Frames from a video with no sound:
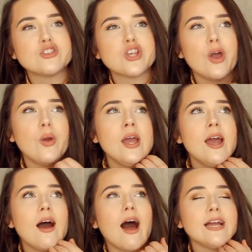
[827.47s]
So
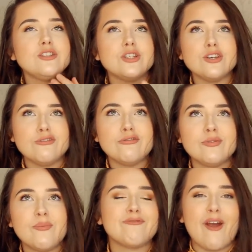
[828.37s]
I
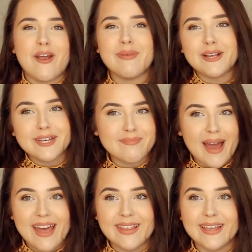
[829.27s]
do very much
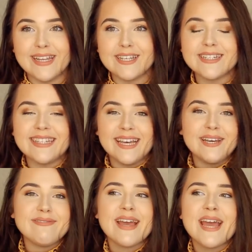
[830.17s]
admire the initiative,